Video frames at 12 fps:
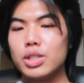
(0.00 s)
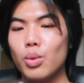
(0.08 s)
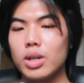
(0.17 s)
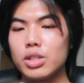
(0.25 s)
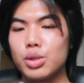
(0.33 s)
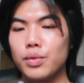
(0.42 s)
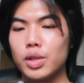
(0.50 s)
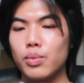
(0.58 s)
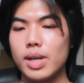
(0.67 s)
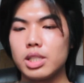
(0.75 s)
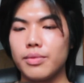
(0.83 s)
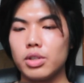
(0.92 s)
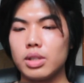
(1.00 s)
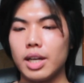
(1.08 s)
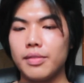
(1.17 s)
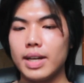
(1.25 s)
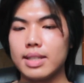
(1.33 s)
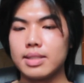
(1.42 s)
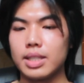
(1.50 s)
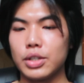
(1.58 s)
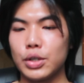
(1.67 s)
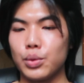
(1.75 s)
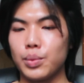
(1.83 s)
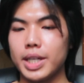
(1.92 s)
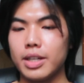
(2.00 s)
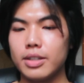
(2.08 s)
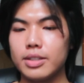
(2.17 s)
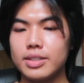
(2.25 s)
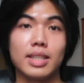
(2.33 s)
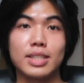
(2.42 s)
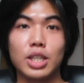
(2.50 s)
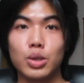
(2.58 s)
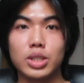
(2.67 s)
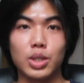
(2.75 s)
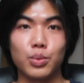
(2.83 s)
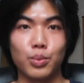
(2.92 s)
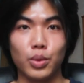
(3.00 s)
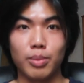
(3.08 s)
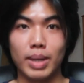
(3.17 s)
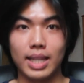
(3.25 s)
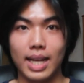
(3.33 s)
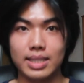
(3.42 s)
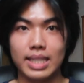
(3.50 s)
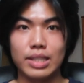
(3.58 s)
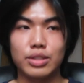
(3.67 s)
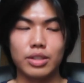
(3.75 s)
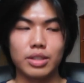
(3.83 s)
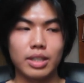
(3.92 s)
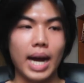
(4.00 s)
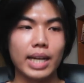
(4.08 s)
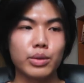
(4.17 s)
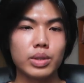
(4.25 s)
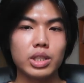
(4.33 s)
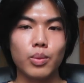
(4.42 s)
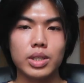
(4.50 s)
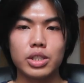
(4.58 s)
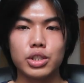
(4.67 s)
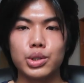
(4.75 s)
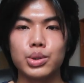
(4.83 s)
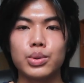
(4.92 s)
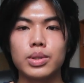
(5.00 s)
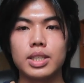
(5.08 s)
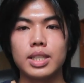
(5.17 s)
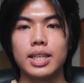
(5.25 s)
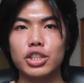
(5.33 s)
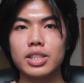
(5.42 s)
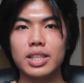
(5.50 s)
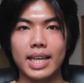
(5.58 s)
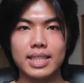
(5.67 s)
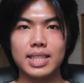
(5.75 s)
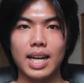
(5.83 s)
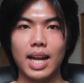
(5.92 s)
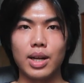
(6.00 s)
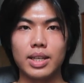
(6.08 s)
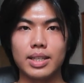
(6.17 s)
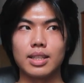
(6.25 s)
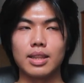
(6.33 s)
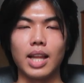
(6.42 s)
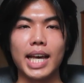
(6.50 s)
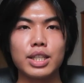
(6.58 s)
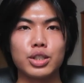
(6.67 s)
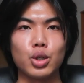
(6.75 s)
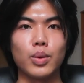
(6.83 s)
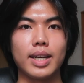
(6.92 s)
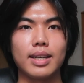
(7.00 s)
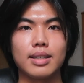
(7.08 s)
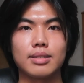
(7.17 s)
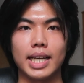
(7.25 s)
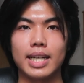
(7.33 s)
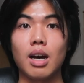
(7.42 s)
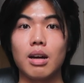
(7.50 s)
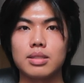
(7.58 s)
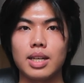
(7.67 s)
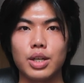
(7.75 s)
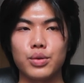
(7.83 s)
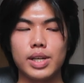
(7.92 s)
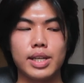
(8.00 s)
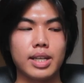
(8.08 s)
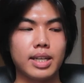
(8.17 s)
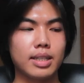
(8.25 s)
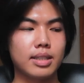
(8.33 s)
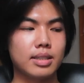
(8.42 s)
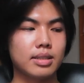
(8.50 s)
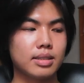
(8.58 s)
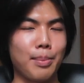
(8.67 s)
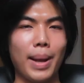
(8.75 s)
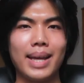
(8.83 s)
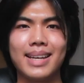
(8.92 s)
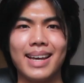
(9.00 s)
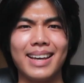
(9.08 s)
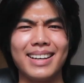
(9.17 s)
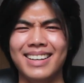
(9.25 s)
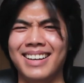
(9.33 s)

do you want to do for the rest of your life as in career? This goes in with my last answer. I really want to do just things that I like doing, like content creating, baking.